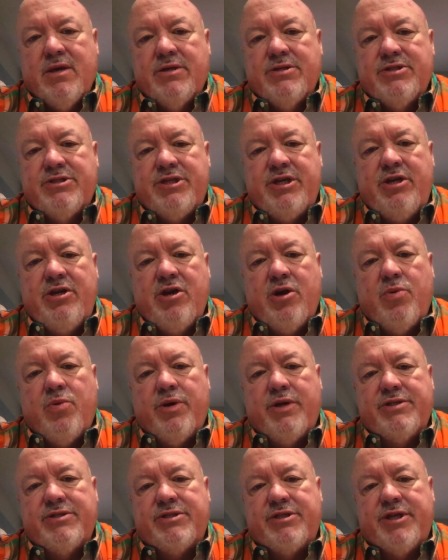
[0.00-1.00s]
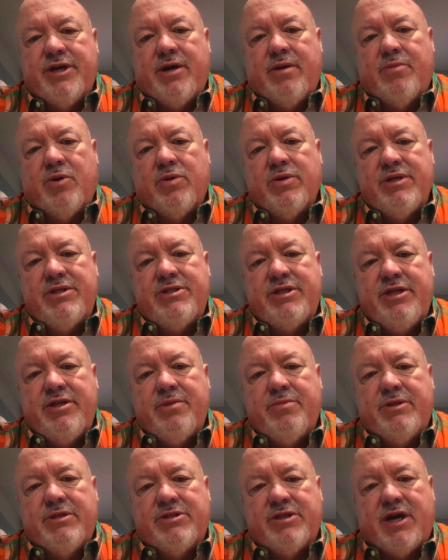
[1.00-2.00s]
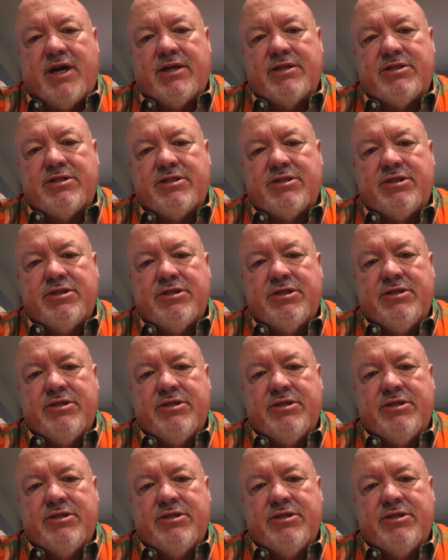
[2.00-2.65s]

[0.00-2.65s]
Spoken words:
See no one as them. Only see them as us.